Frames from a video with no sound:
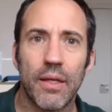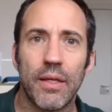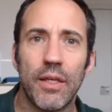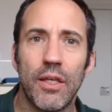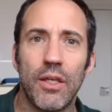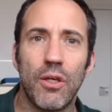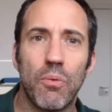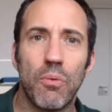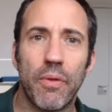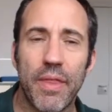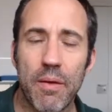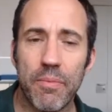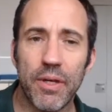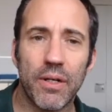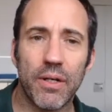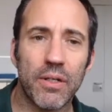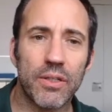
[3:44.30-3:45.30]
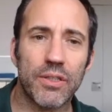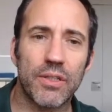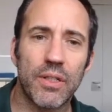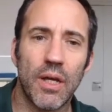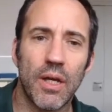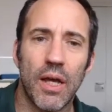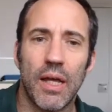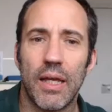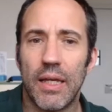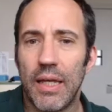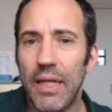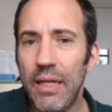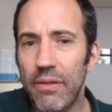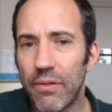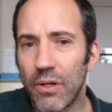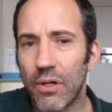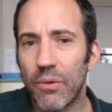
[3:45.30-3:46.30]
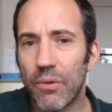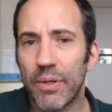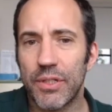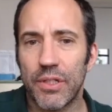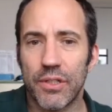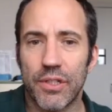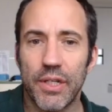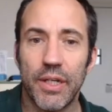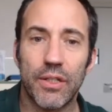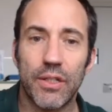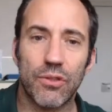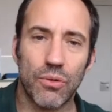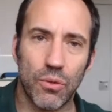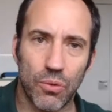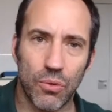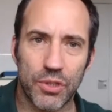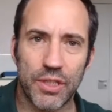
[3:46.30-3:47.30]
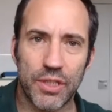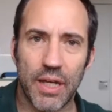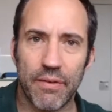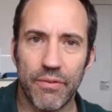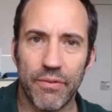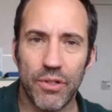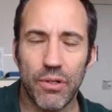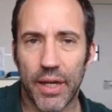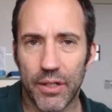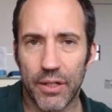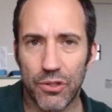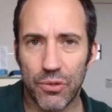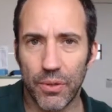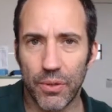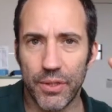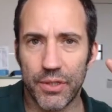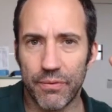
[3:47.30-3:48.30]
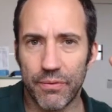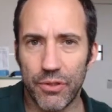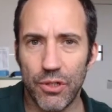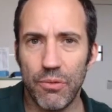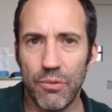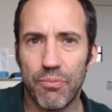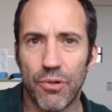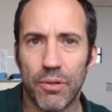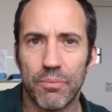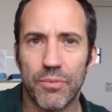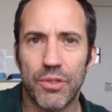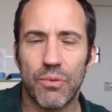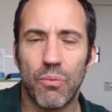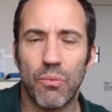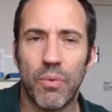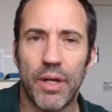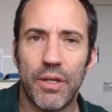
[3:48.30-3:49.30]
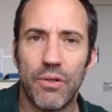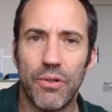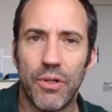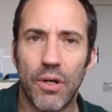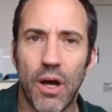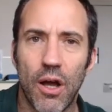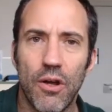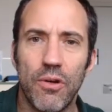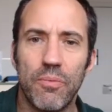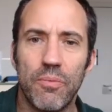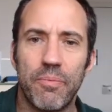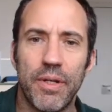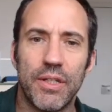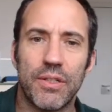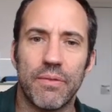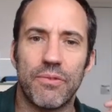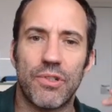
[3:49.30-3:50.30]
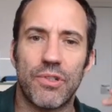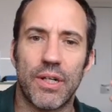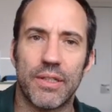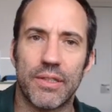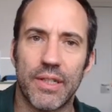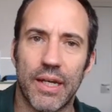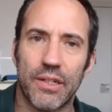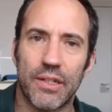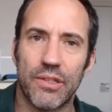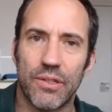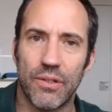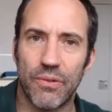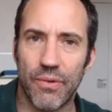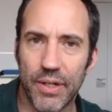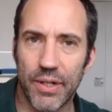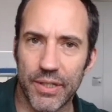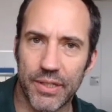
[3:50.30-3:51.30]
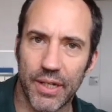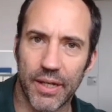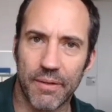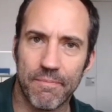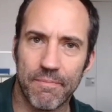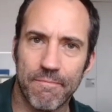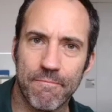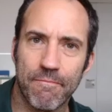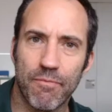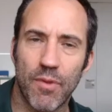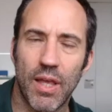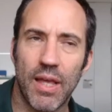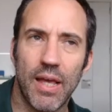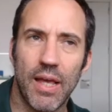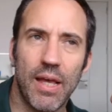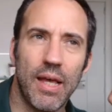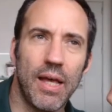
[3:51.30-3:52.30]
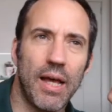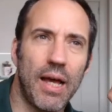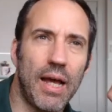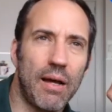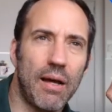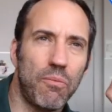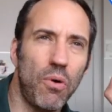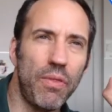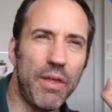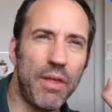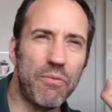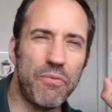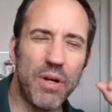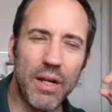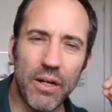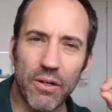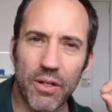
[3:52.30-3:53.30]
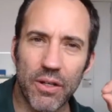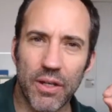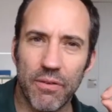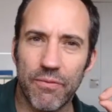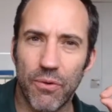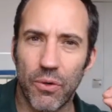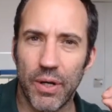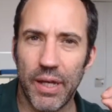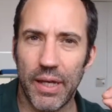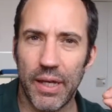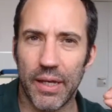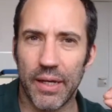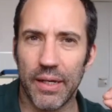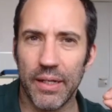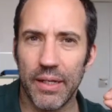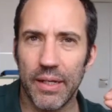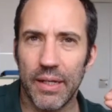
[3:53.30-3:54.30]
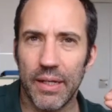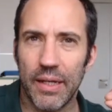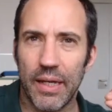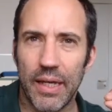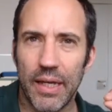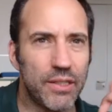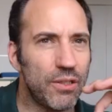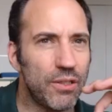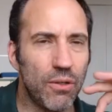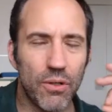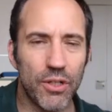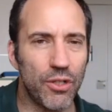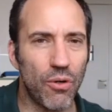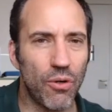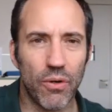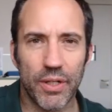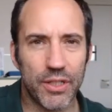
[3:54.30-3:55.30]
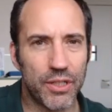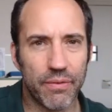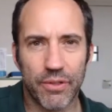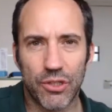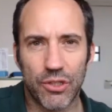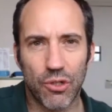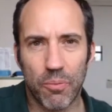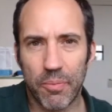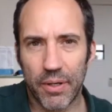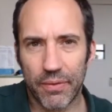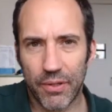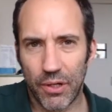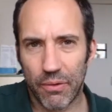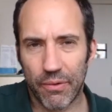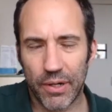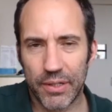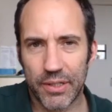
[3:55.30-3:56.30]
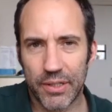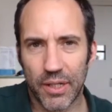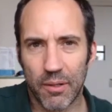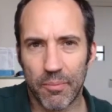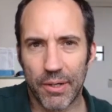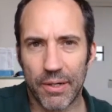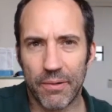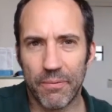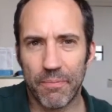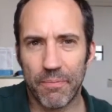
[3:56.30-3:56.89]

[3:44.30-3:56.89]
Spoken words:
You will then be asked either question 6 or 7. You get a choice of 2 prompts where you do your own piece of transactional writing. And what they're really looking for here is not a knowledge of a topic that you're writing about.